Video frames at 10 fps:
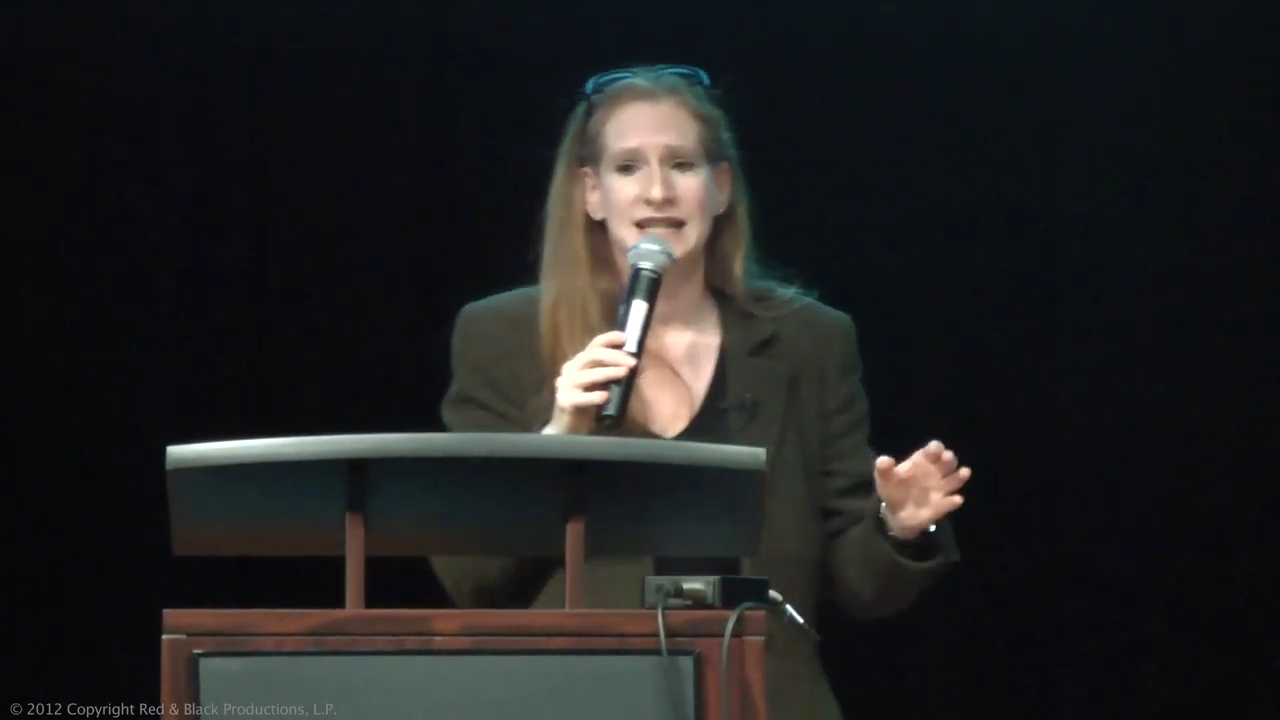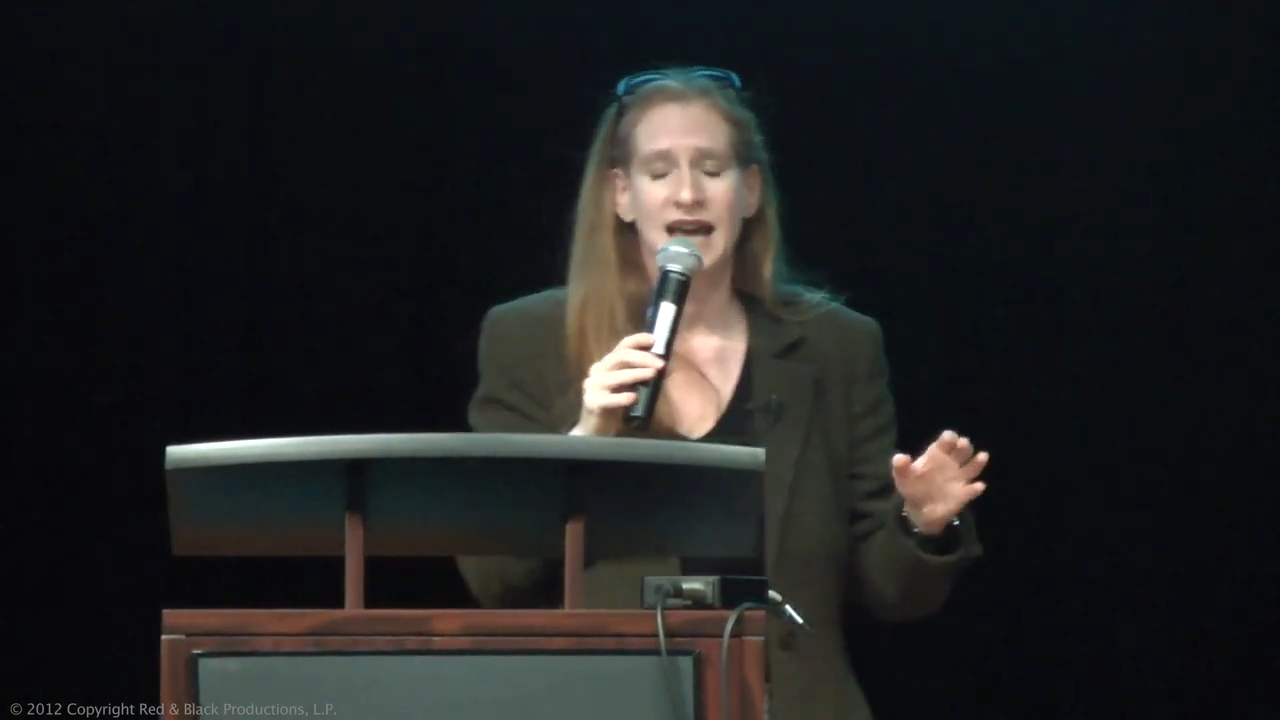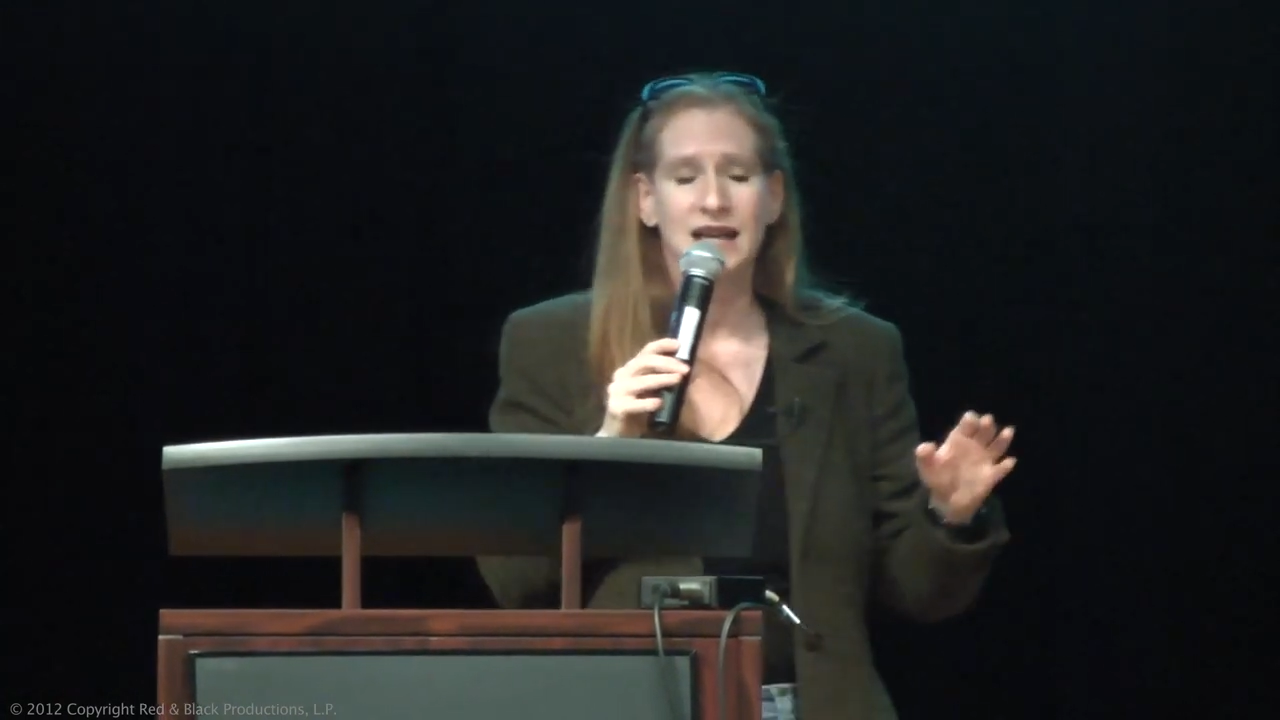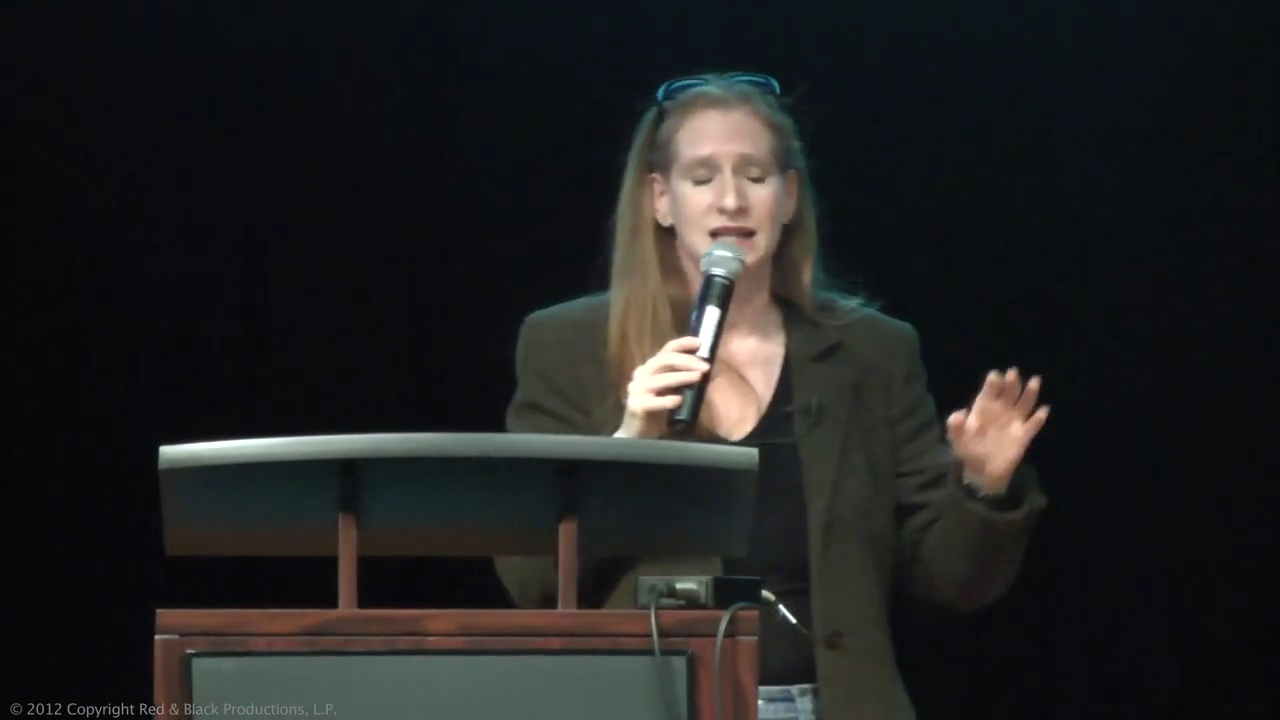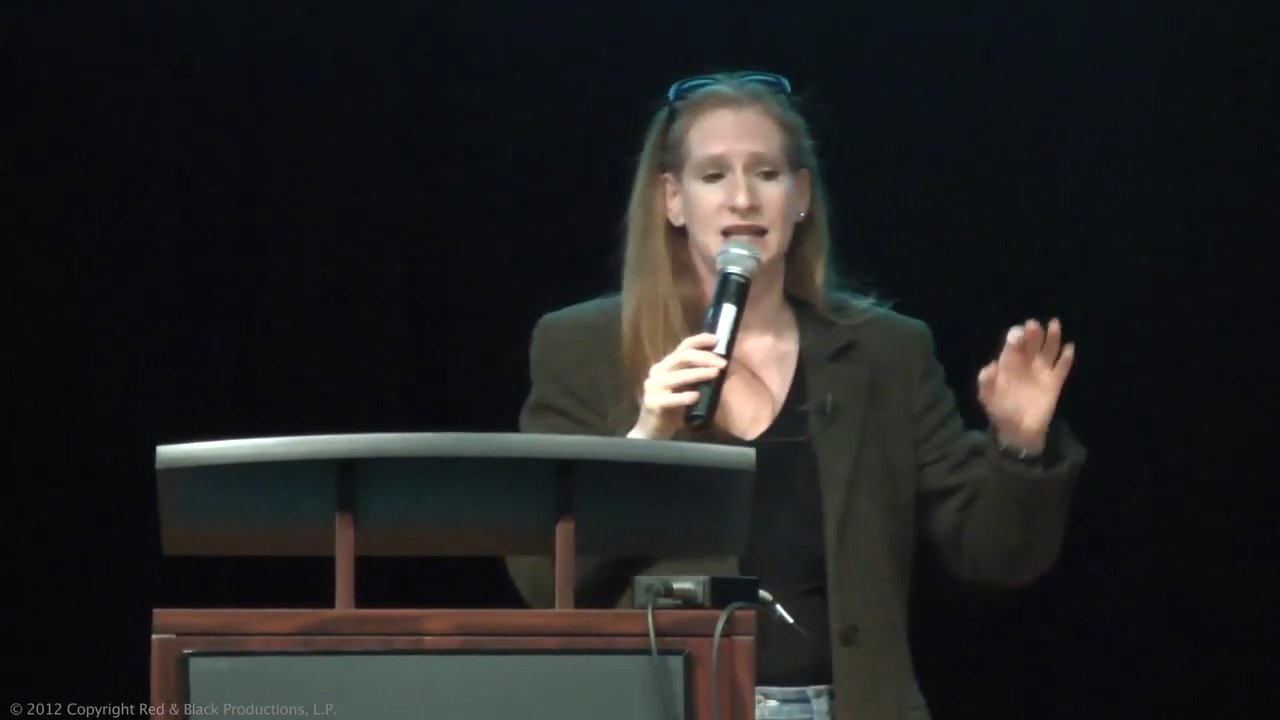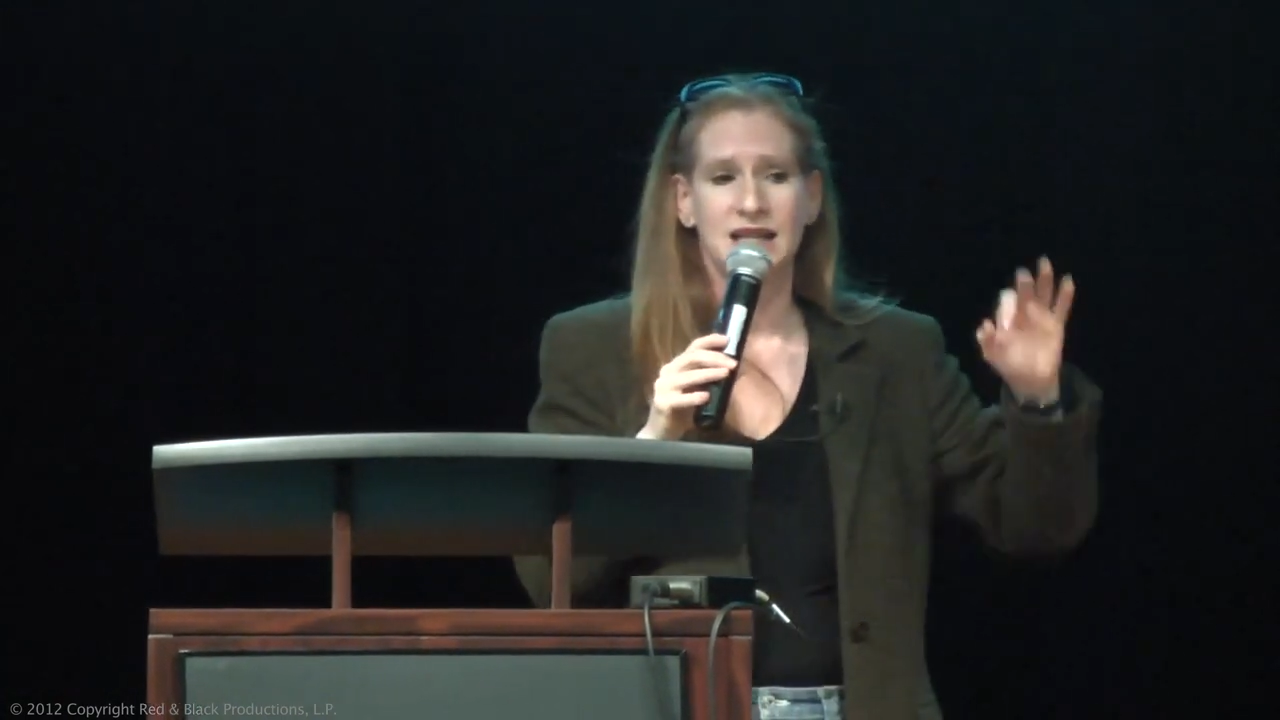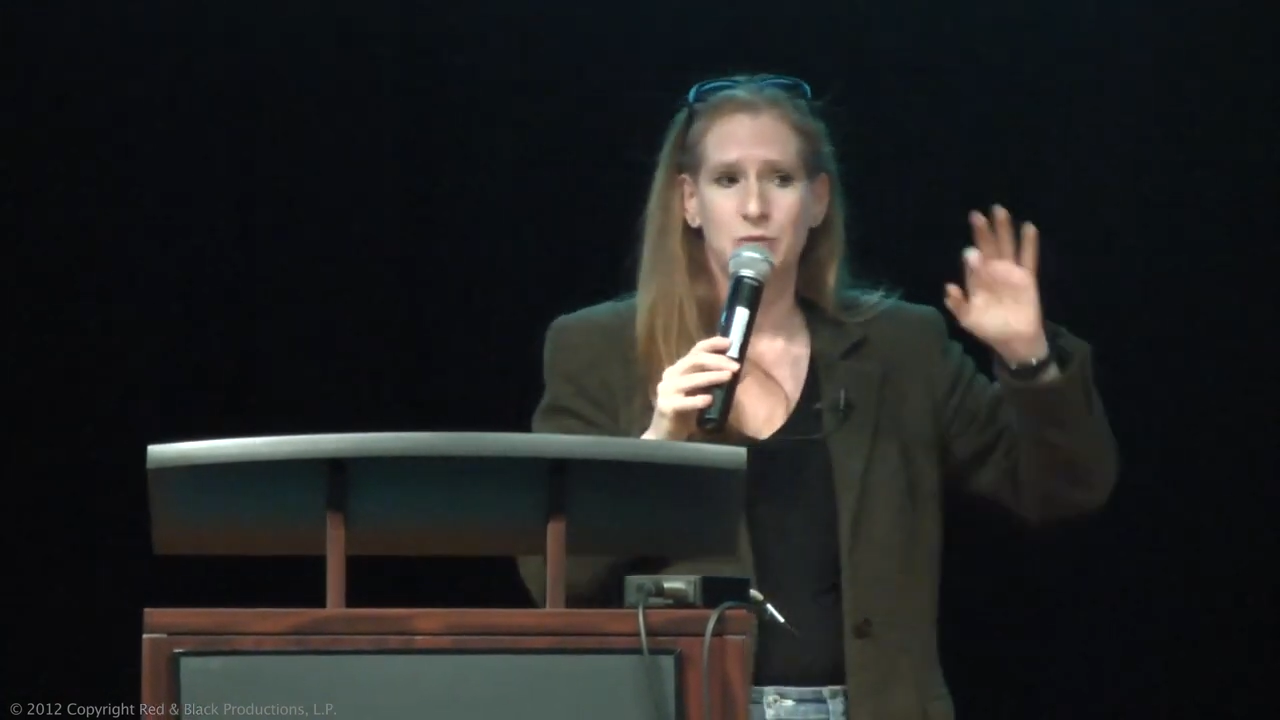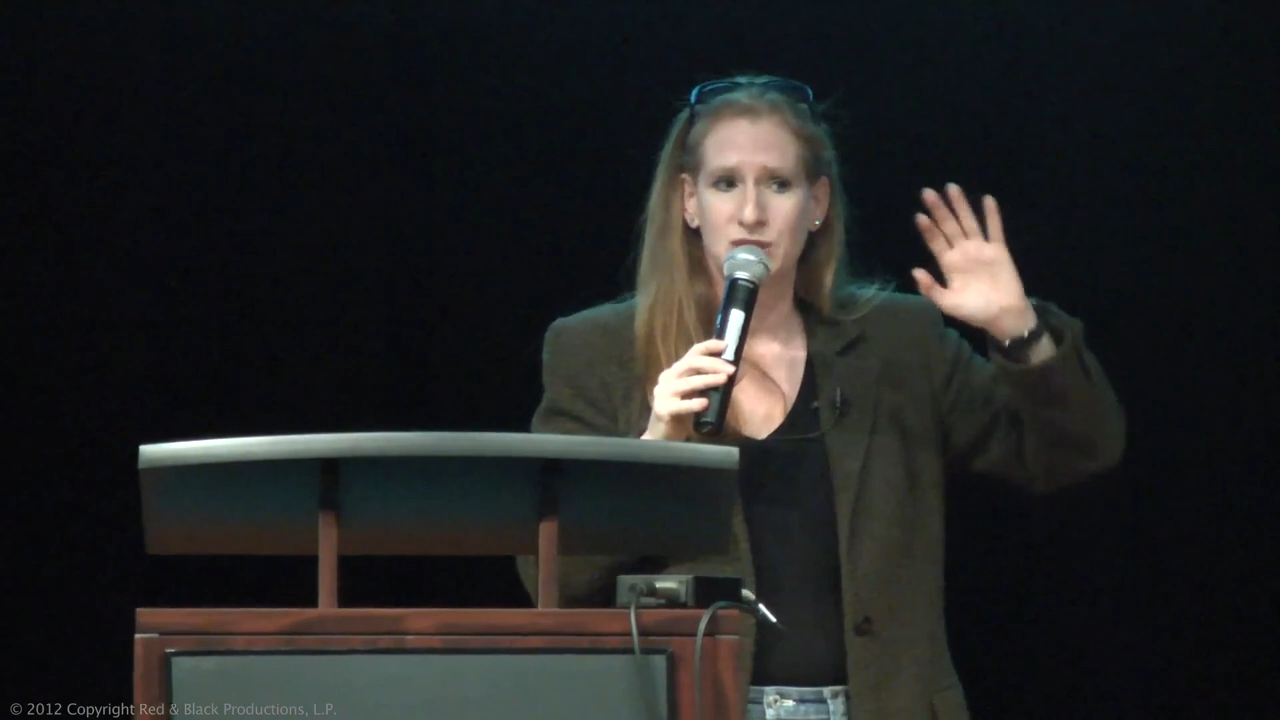ten and he